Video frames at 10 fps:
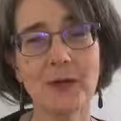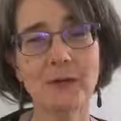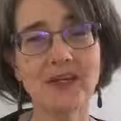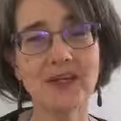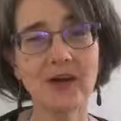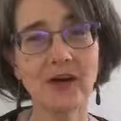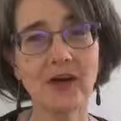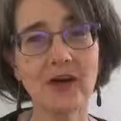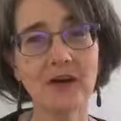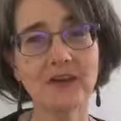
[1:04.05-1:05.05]

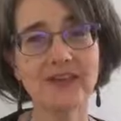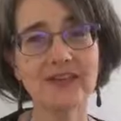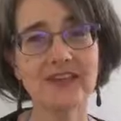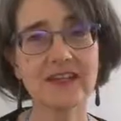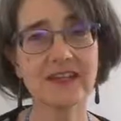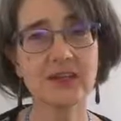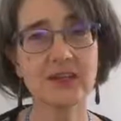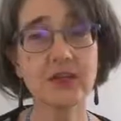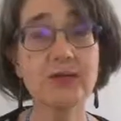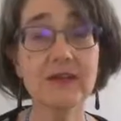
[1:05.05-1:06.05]
because
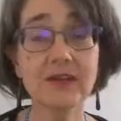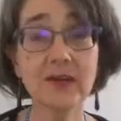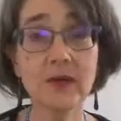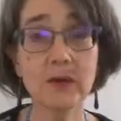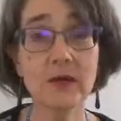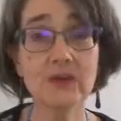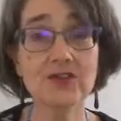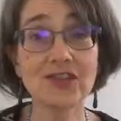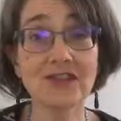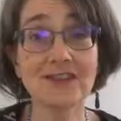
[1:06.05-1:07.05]
you never know when your
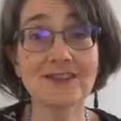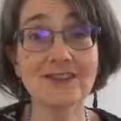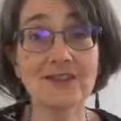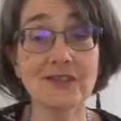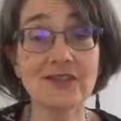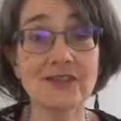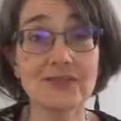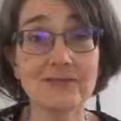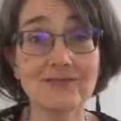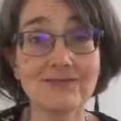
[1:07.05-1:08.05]
child is going to